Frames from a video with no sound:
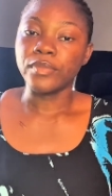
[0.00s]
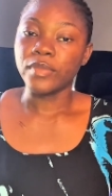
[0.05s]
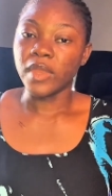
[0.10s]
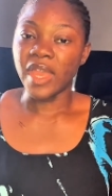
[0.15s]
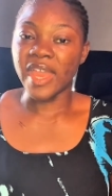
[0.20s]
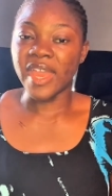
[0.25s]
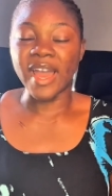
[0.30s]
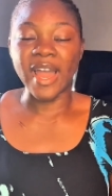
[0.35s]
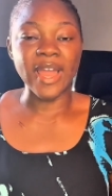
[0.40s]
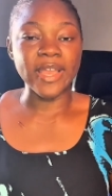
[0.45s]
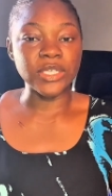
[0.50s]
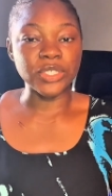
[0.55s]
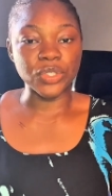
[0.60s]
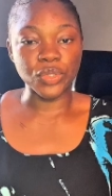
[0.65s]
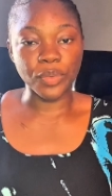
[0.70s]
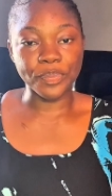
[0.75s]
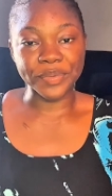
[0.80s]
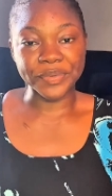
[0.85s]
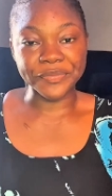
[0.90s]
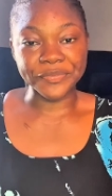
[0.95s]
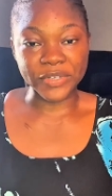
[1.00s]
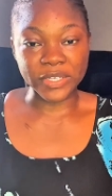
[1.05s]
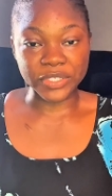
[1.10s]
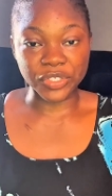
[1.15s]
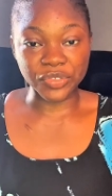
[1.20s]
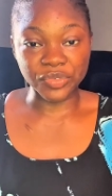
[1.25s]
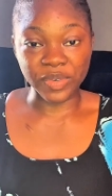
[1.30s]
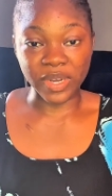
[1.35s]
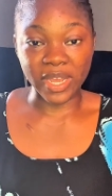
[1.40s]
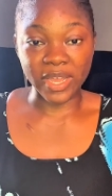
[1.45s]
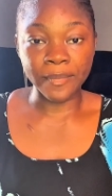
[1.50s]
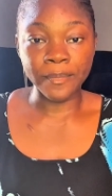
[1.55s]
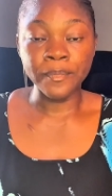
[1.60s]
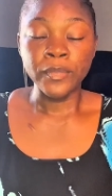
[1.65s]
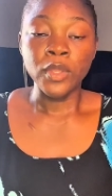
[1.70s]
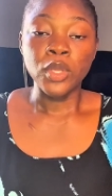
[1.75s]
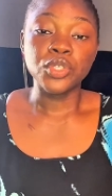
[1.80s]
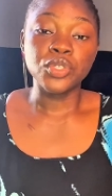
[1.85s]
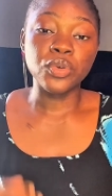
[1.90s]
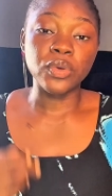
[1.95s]
AI is not perfect, right?
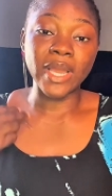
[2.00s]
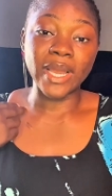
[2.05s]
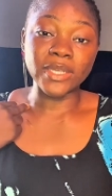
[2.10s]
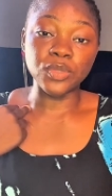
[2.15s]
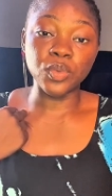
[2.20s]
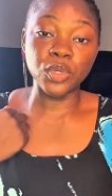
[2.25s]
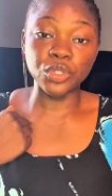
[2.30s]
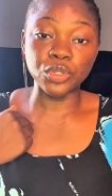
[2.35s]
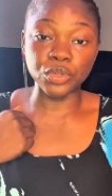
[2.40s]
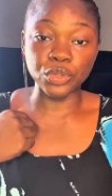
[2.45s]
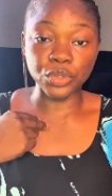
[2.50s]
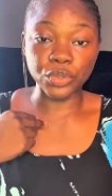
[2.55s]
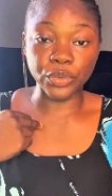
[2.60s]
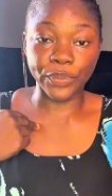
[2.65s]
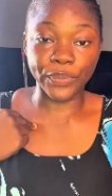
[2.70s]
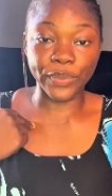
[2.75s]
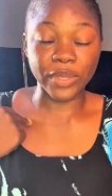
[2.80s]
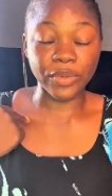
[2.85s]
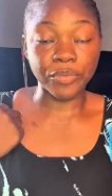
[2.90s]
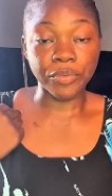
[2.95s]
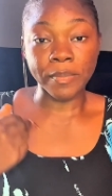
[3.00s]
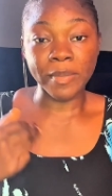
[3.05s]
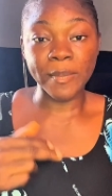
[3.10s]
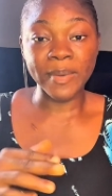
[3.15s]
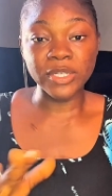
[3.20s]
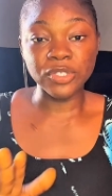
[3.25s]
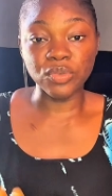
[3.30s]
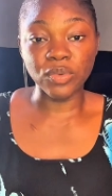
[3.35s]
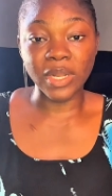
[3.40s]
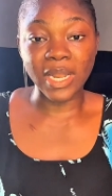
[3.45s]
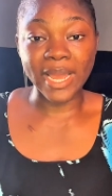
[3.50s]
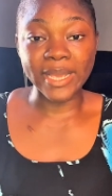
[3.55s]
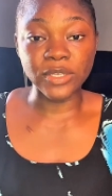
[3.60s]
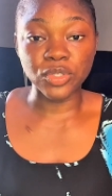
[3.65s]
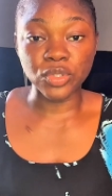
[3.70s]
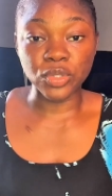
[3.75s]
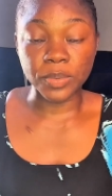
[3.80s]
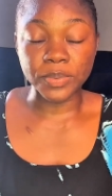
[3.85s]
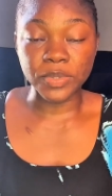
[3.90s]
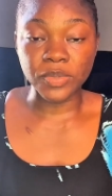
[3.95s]
So guys, what do you think? Remember to like,
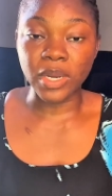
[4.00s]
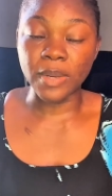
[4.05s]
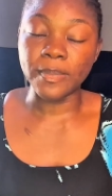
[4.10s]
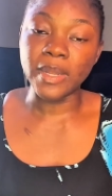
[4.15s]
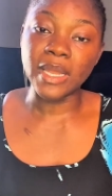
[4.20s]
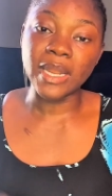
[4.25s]
subscribe. Now